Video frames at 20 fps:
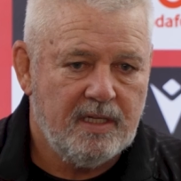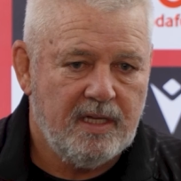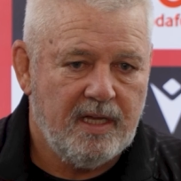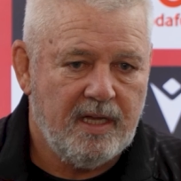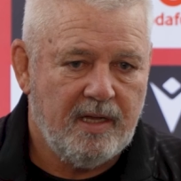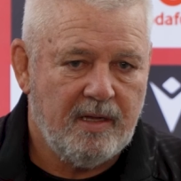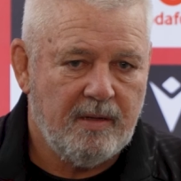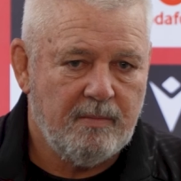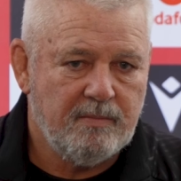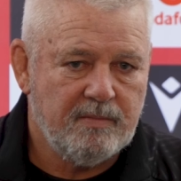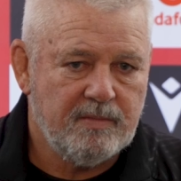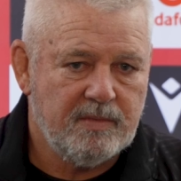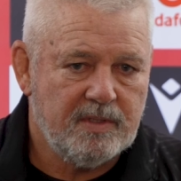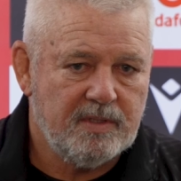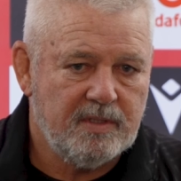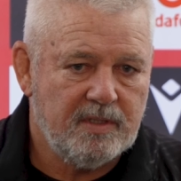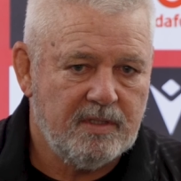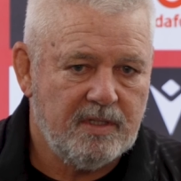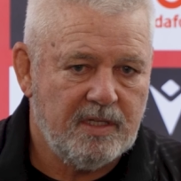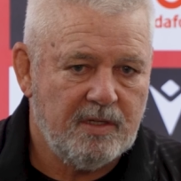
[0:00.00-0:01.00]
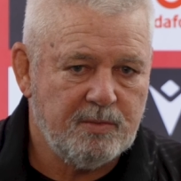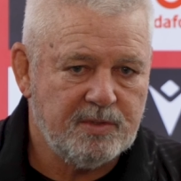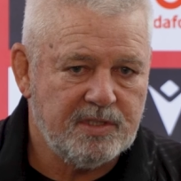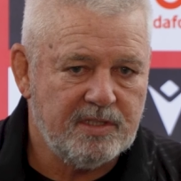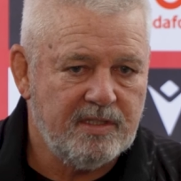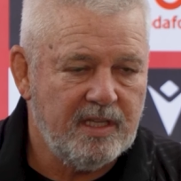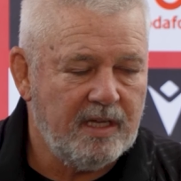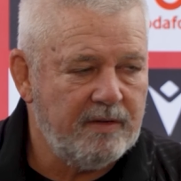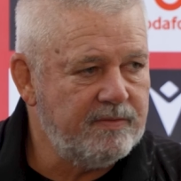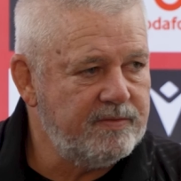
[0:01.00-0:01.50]
um, it was a
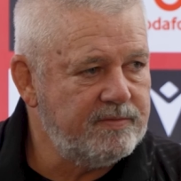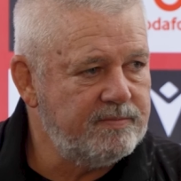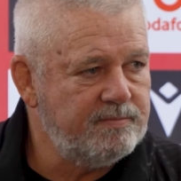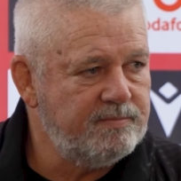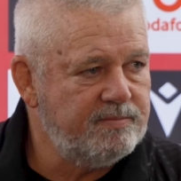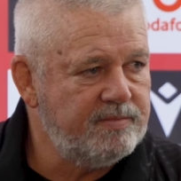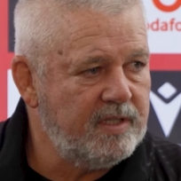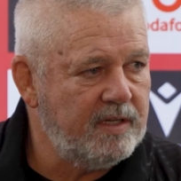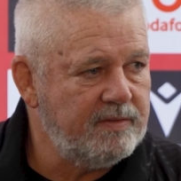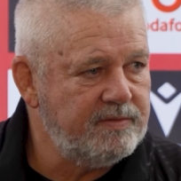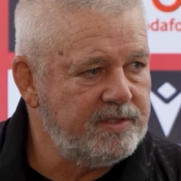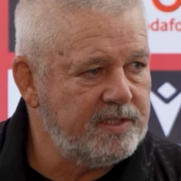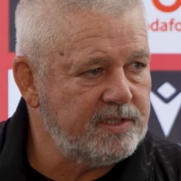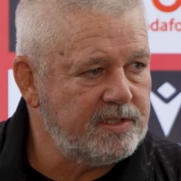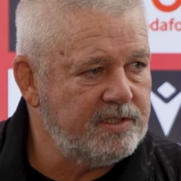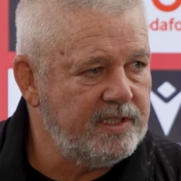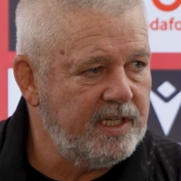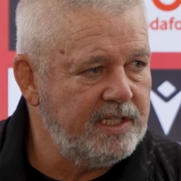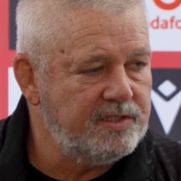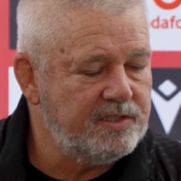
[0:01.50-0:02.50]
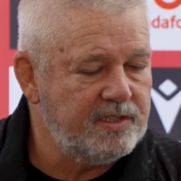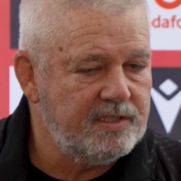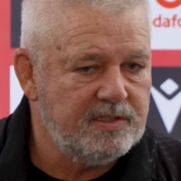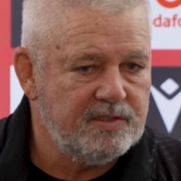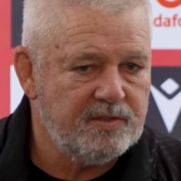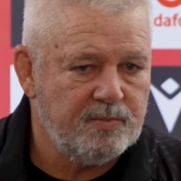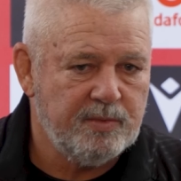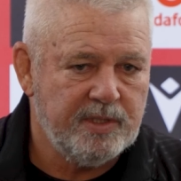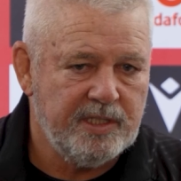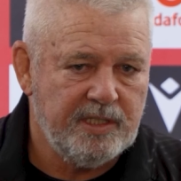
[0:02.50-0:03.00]
tough tough Six
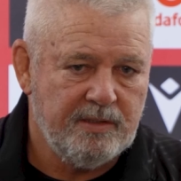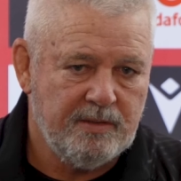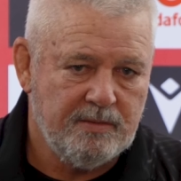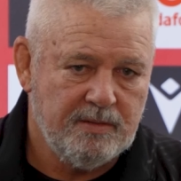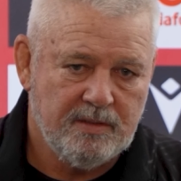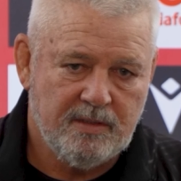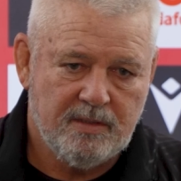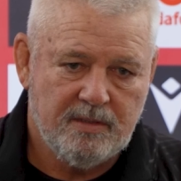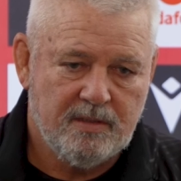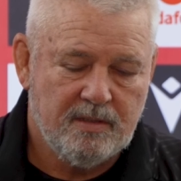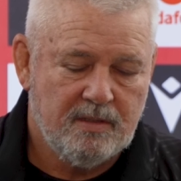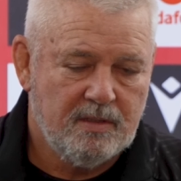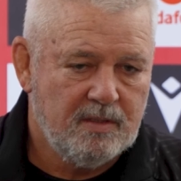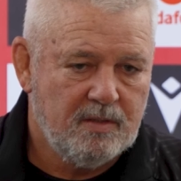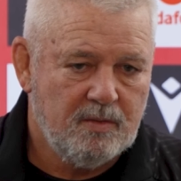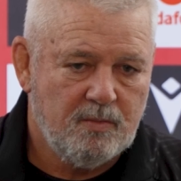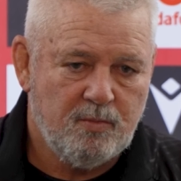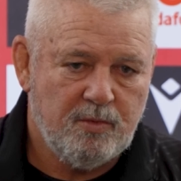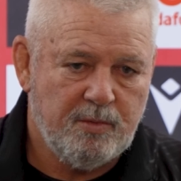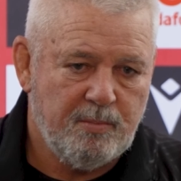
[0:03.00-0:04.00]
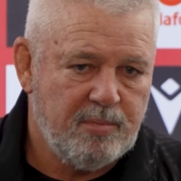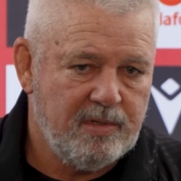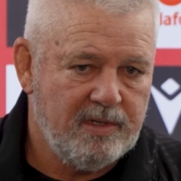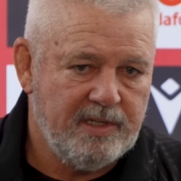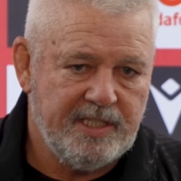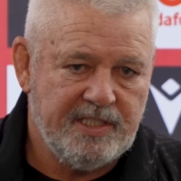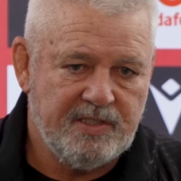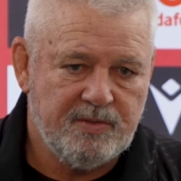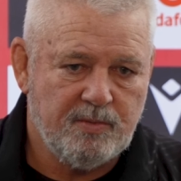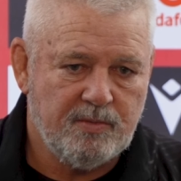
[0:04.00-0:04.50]
Nations. We we're
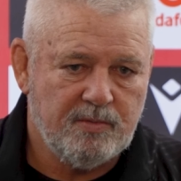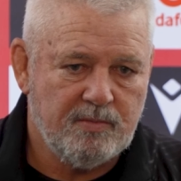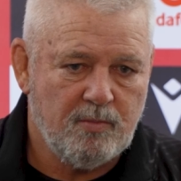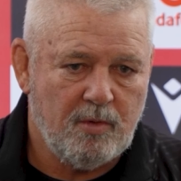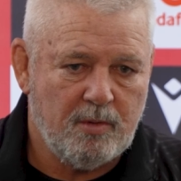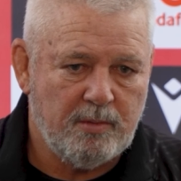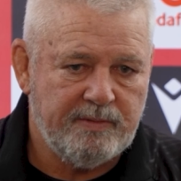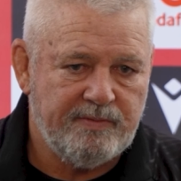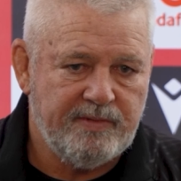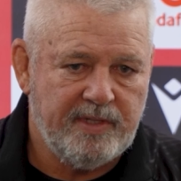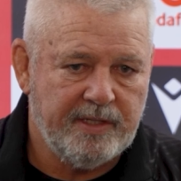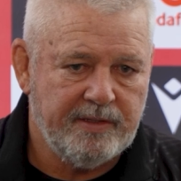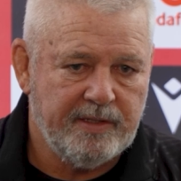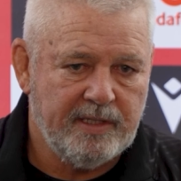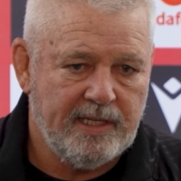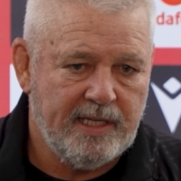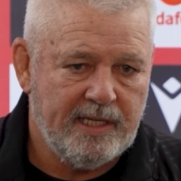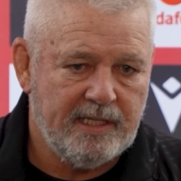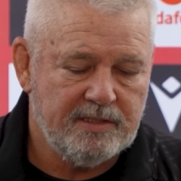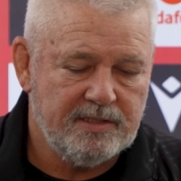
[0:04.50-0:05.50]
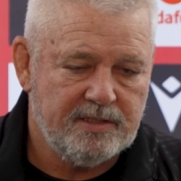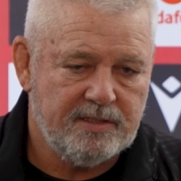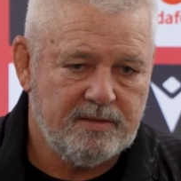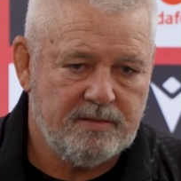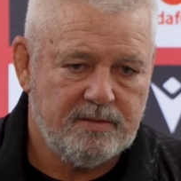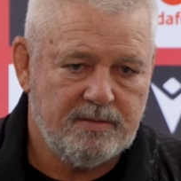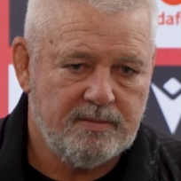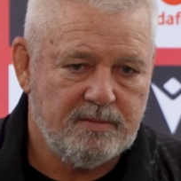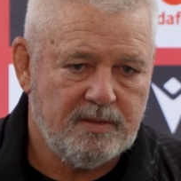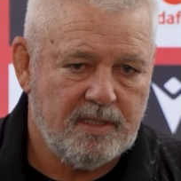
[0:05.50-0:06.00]
pleased with what we've done the last
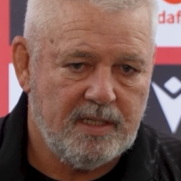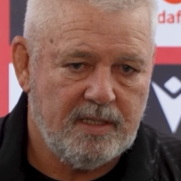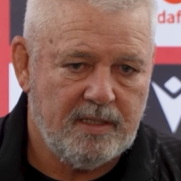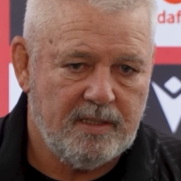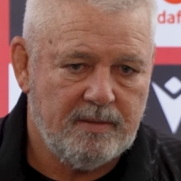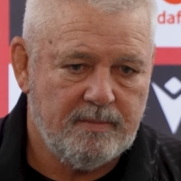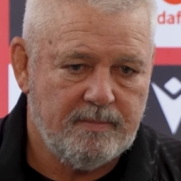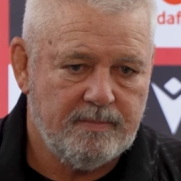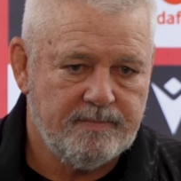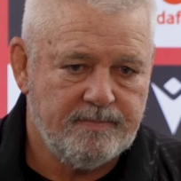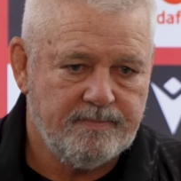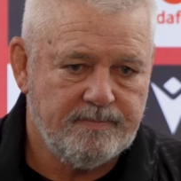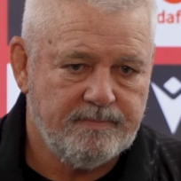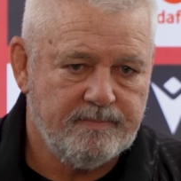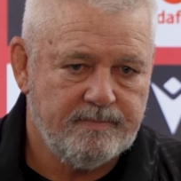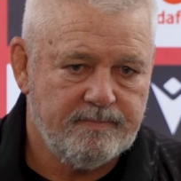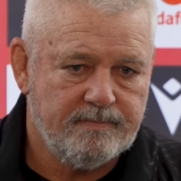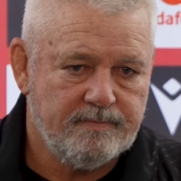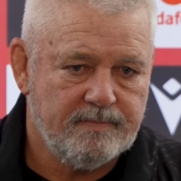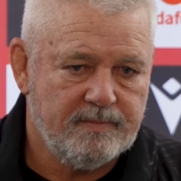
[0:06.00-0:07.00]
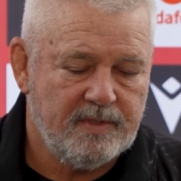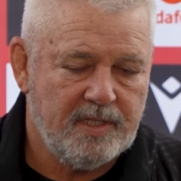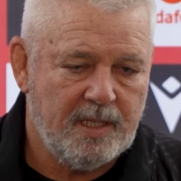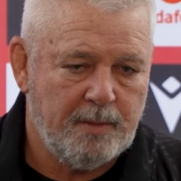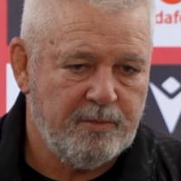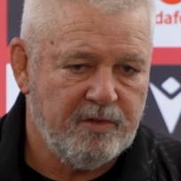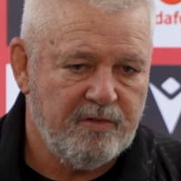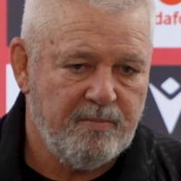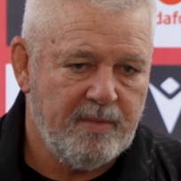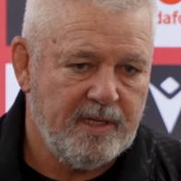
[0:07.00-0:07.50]
um,
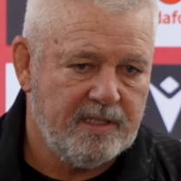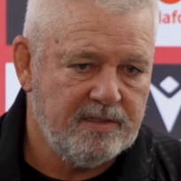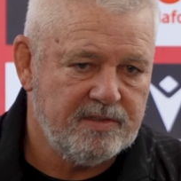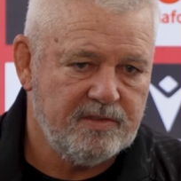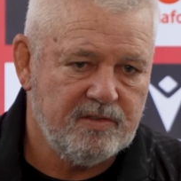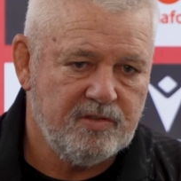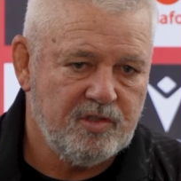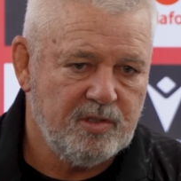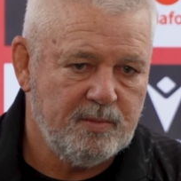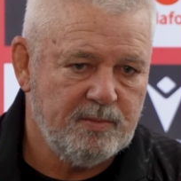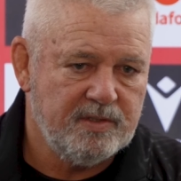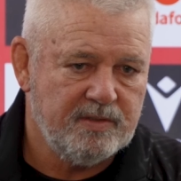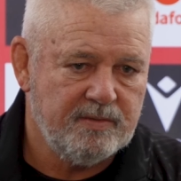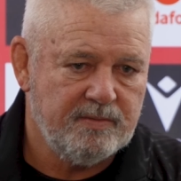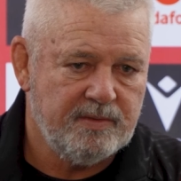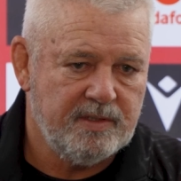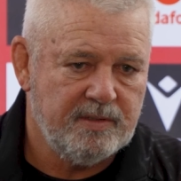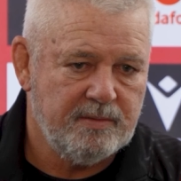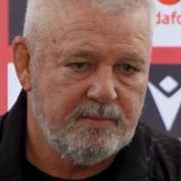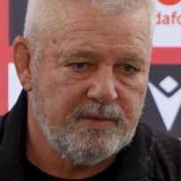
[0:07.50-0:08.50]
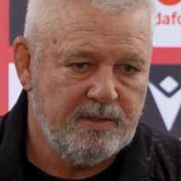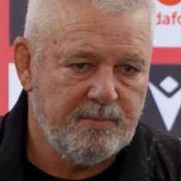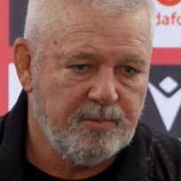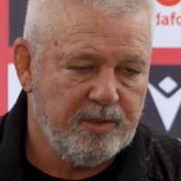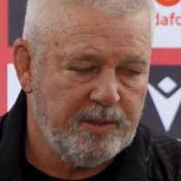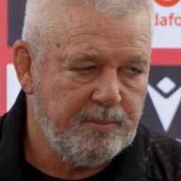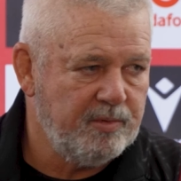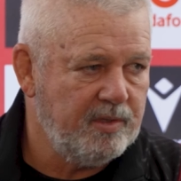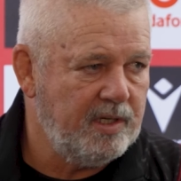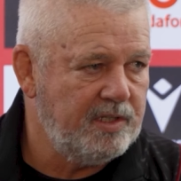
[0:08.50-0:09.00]
number of months in terms of the, the
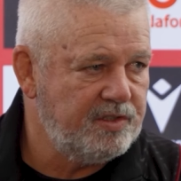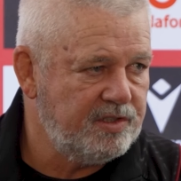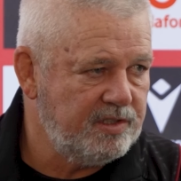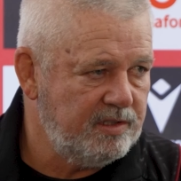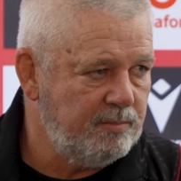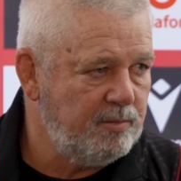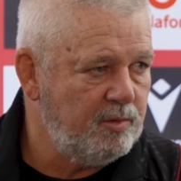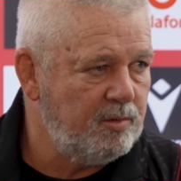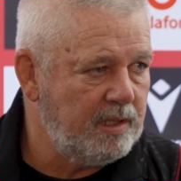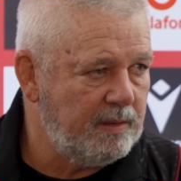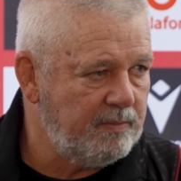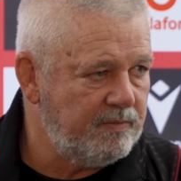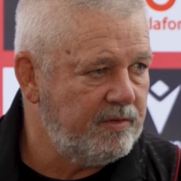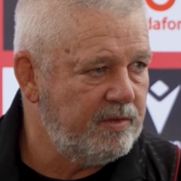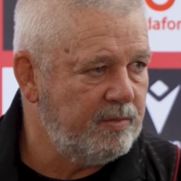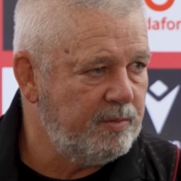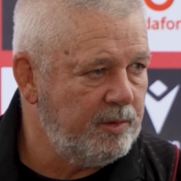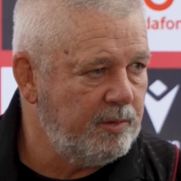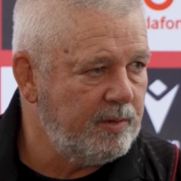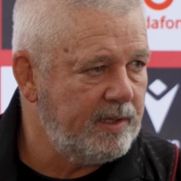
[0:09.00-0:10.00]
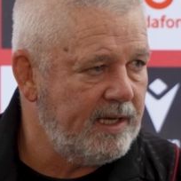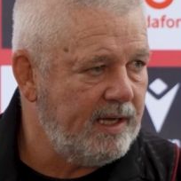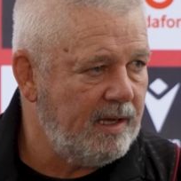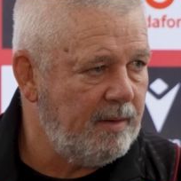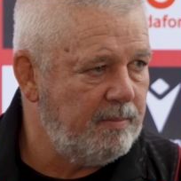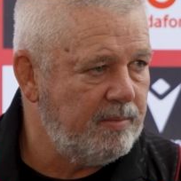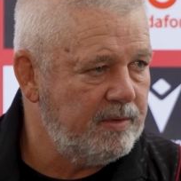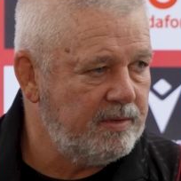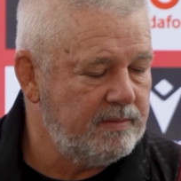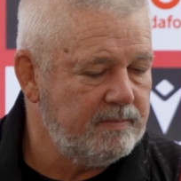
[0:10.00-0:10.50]
preparation, the build up for the World
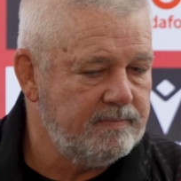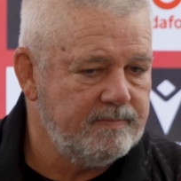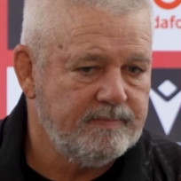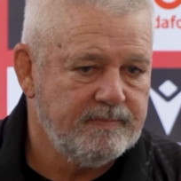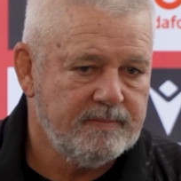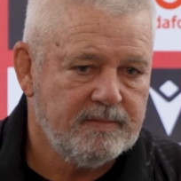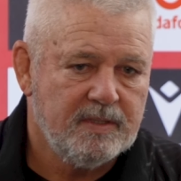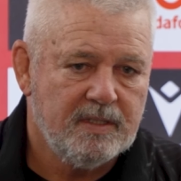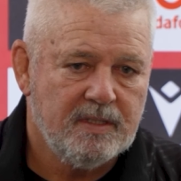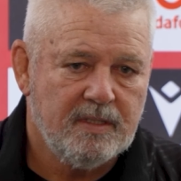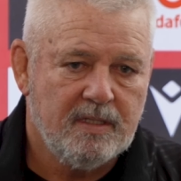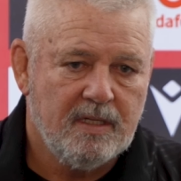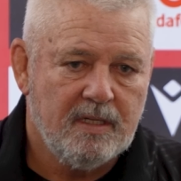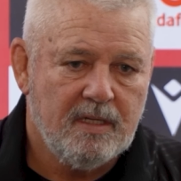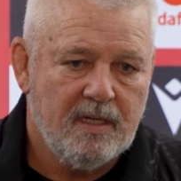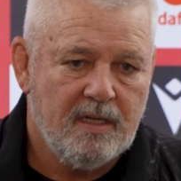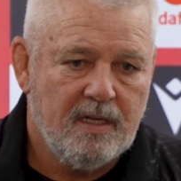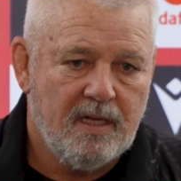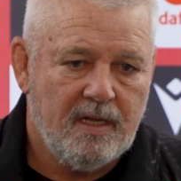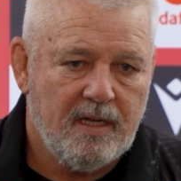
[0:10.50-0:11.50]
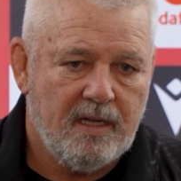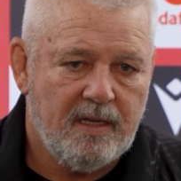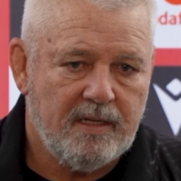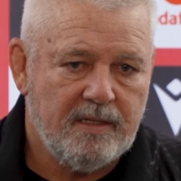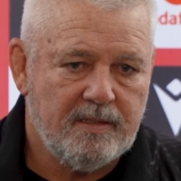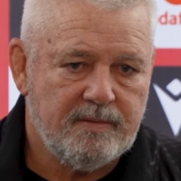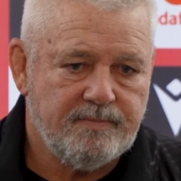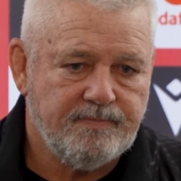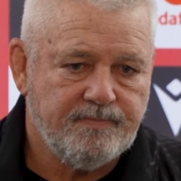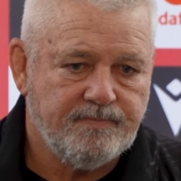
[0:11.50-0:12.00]
Cup, and
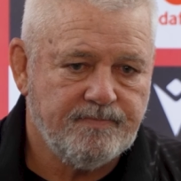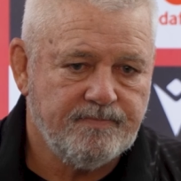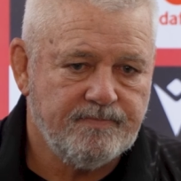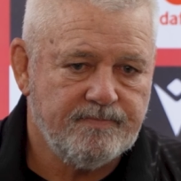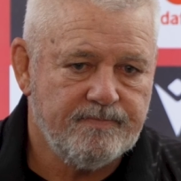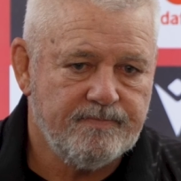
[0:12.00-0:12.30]
um,